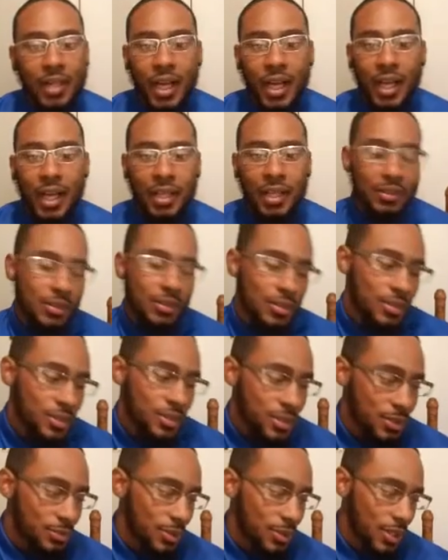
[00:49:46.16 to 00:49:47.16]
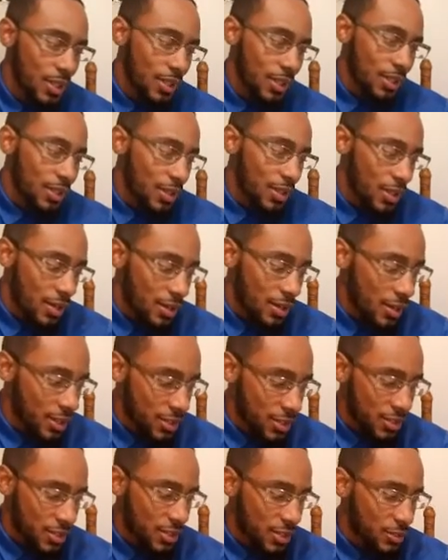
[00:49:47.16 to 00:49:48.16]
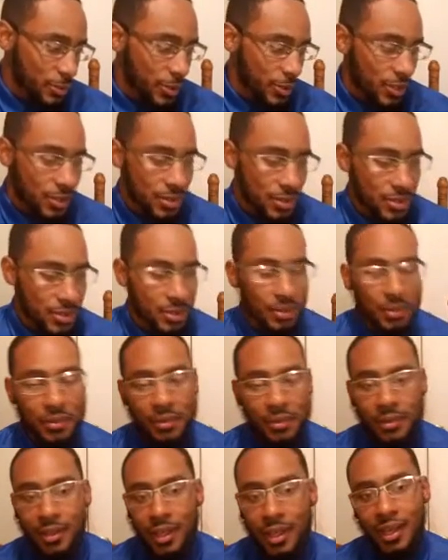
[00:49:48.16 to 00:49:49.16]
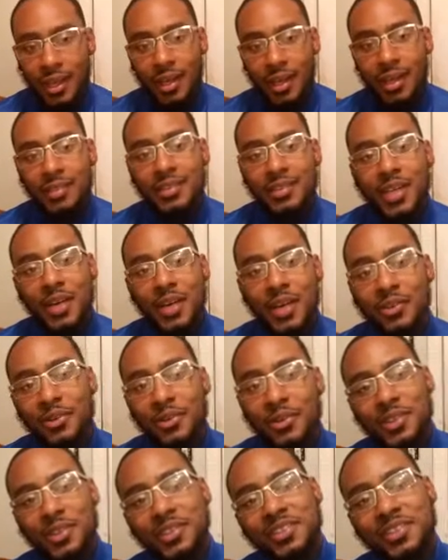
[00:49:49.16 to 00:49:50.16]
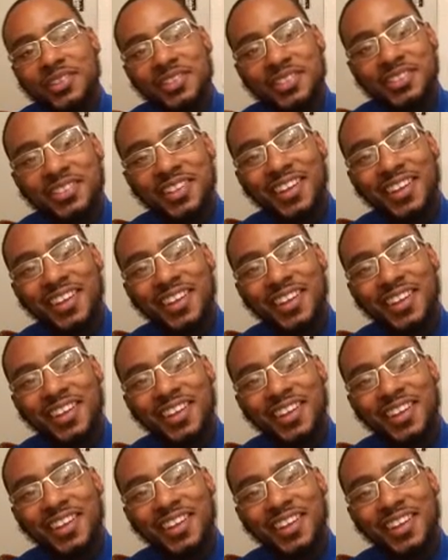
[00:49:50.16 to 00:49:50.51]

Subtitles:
I ain't going to sleep in the next 6 minutes, so I got time for questions.